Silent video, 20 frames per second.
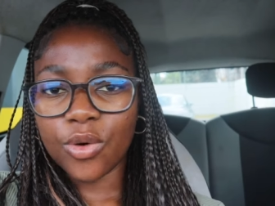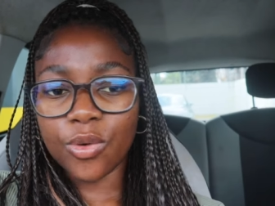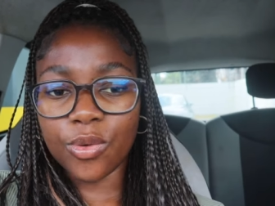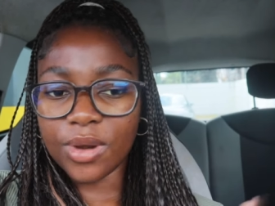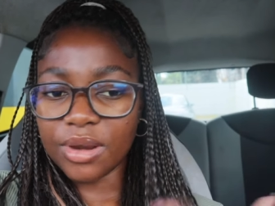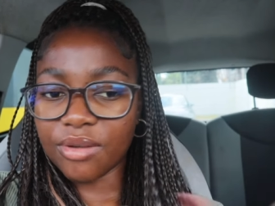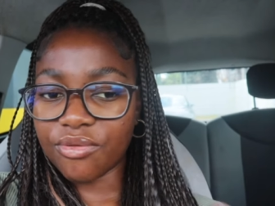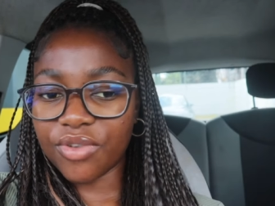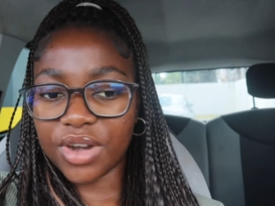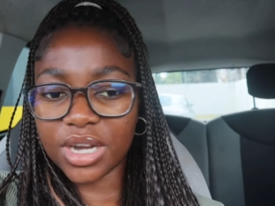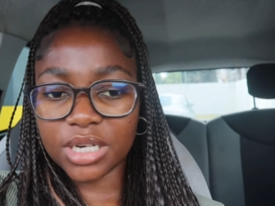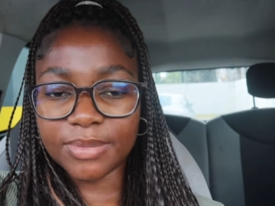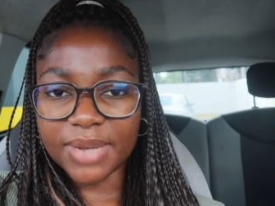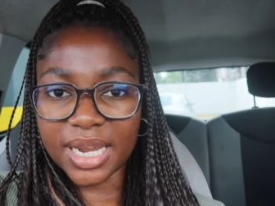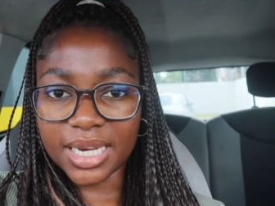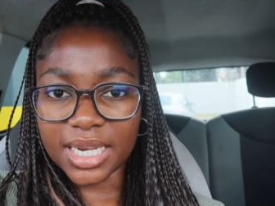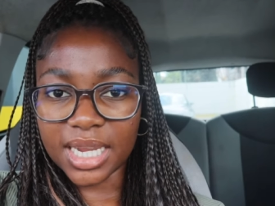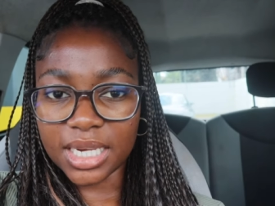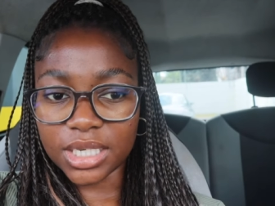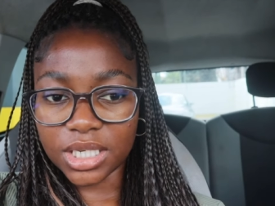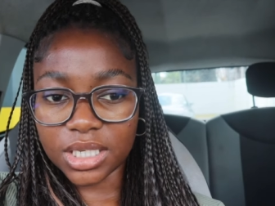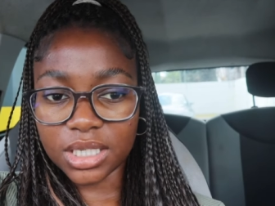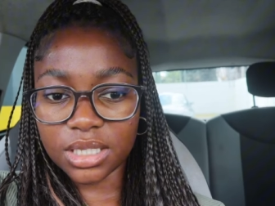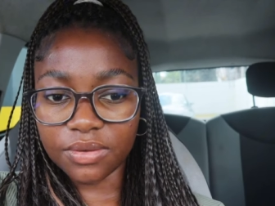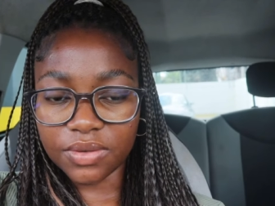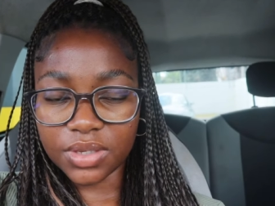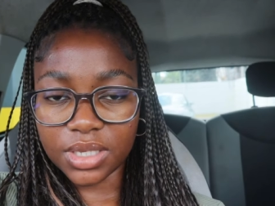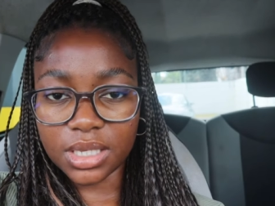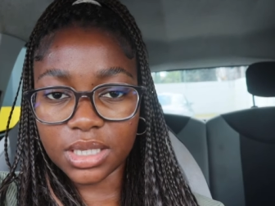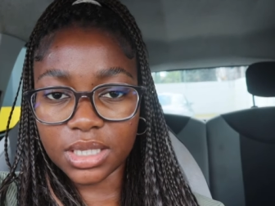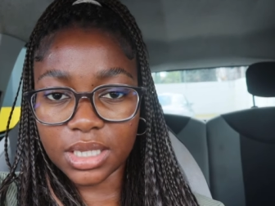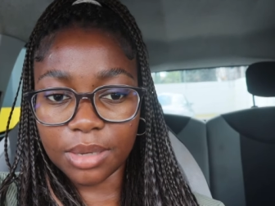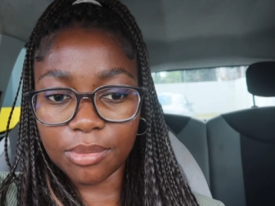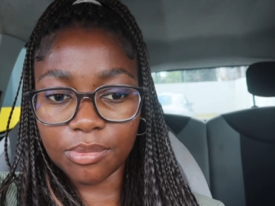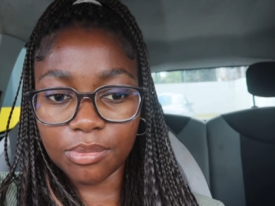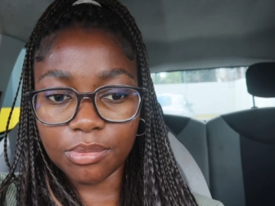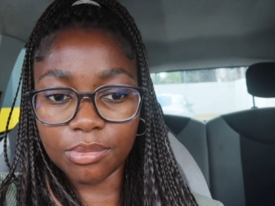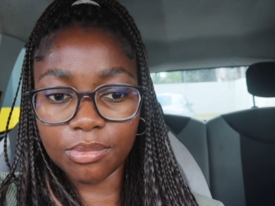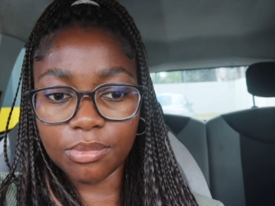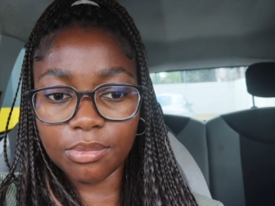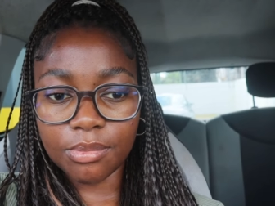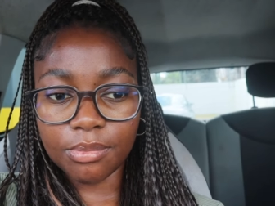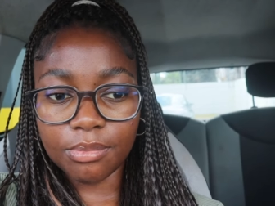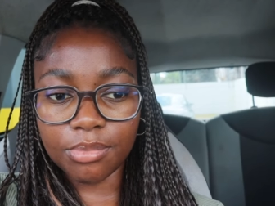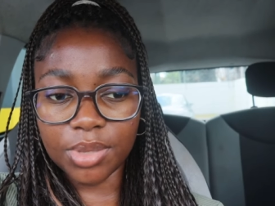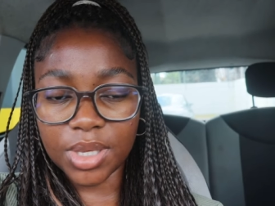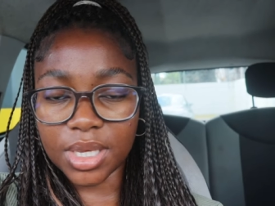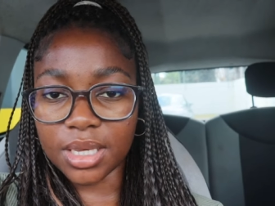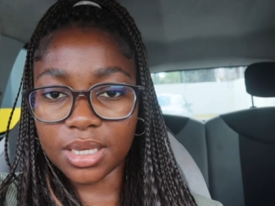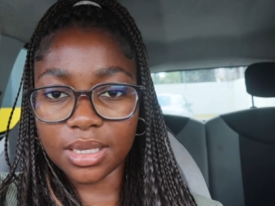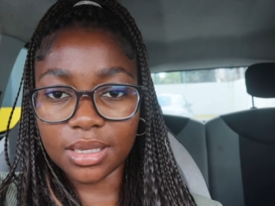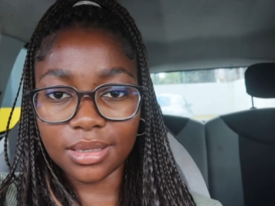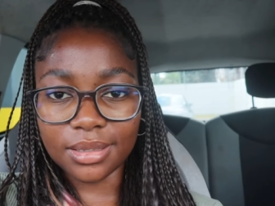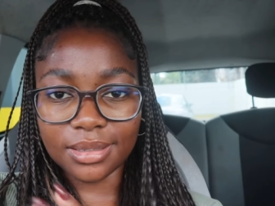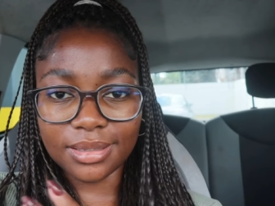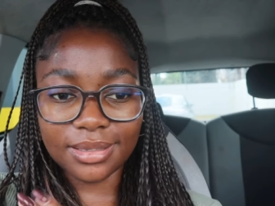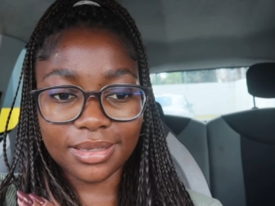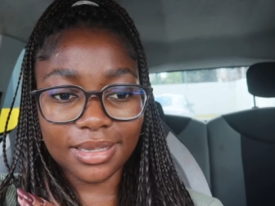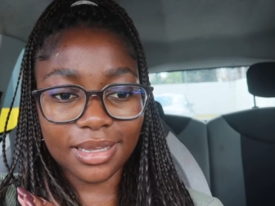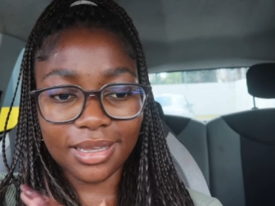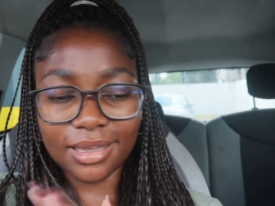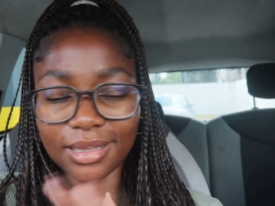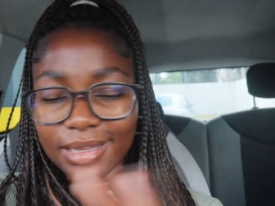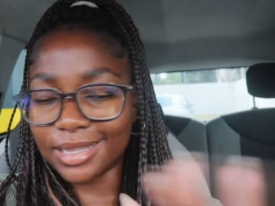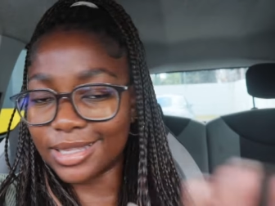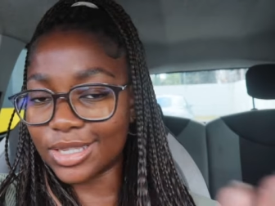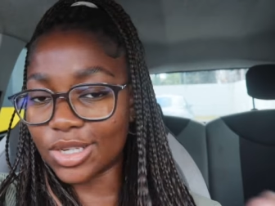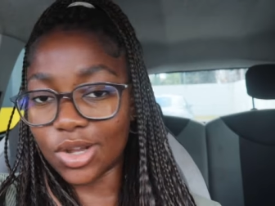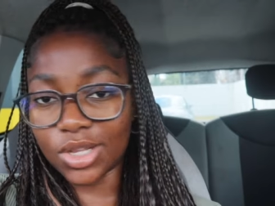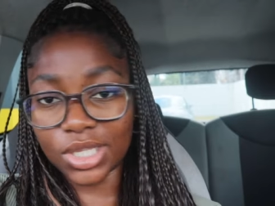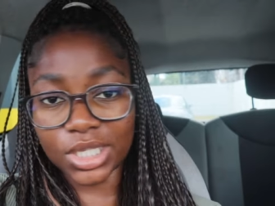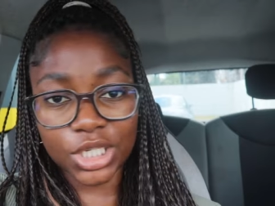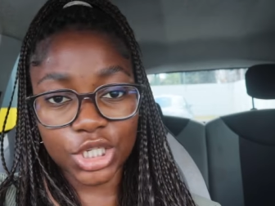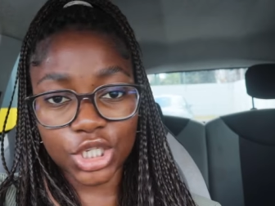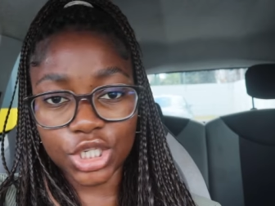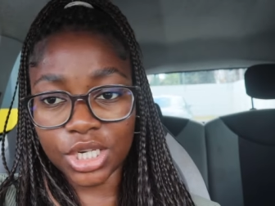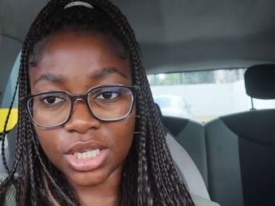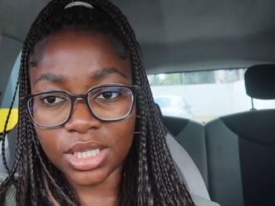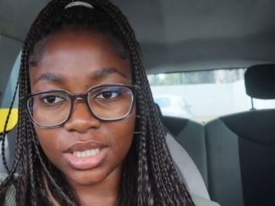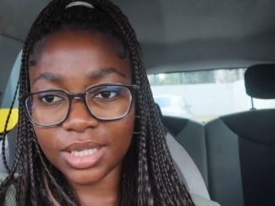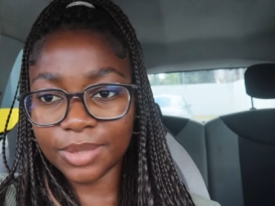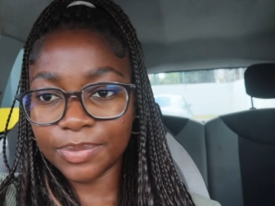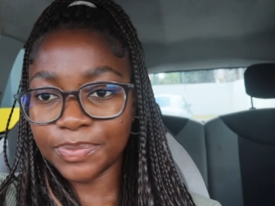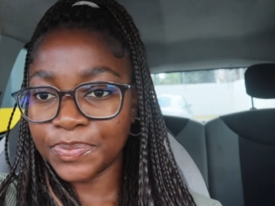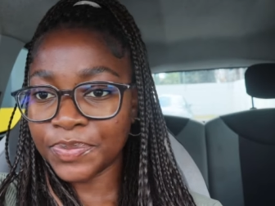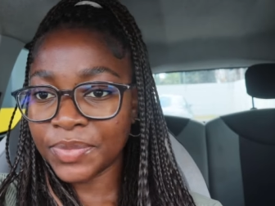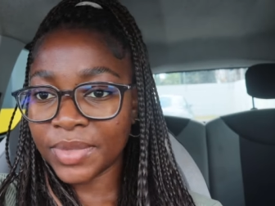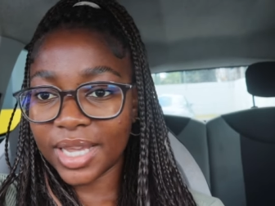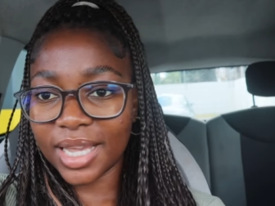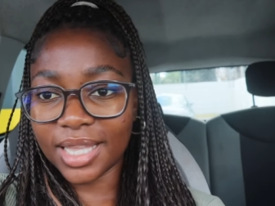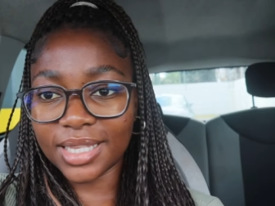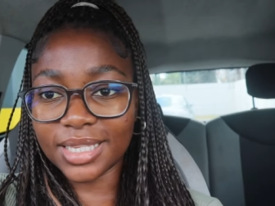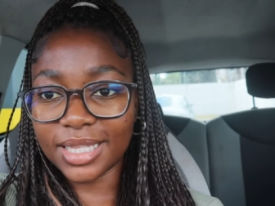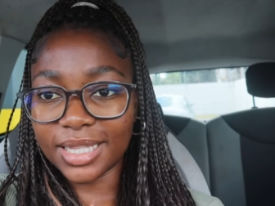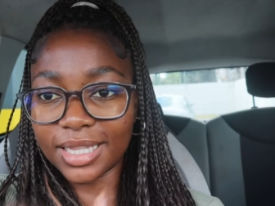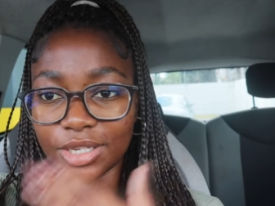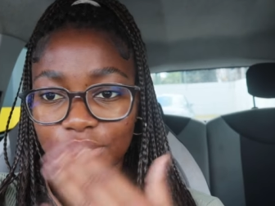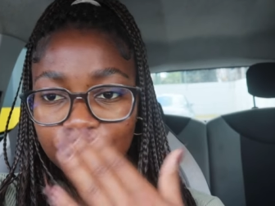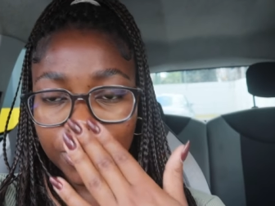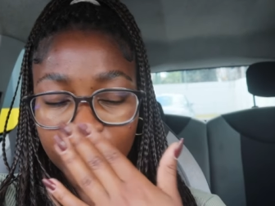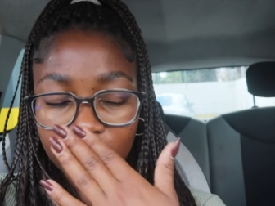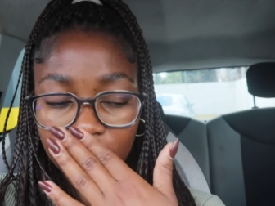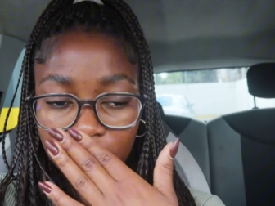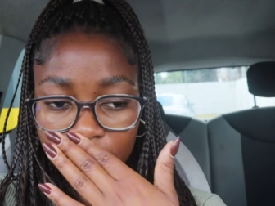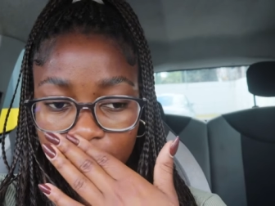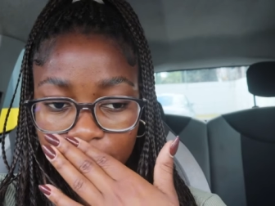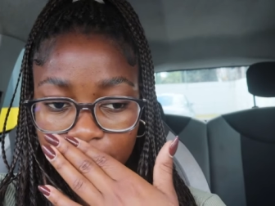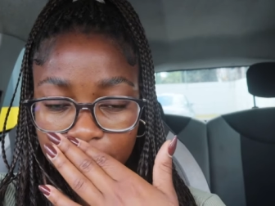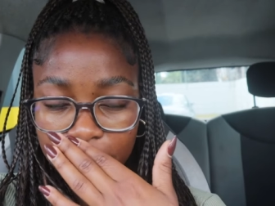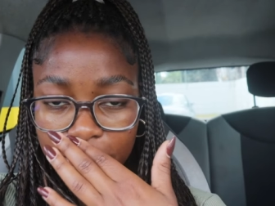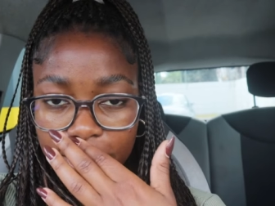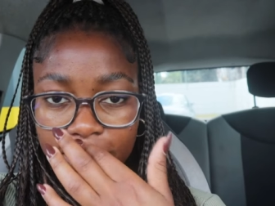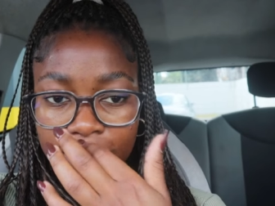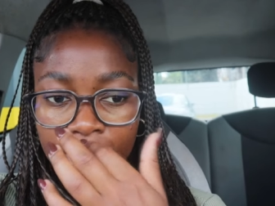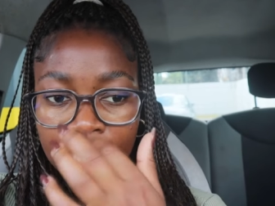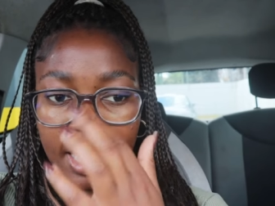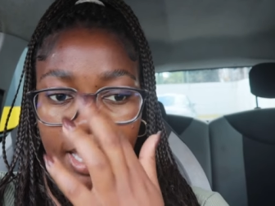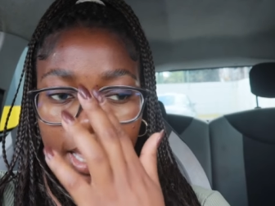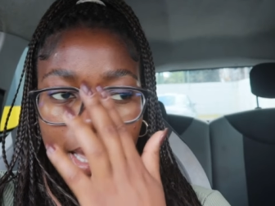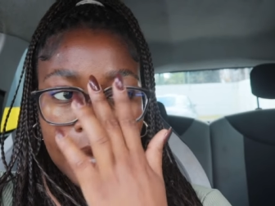refresh my digestive system because it's gone to shit it's literally gone to shit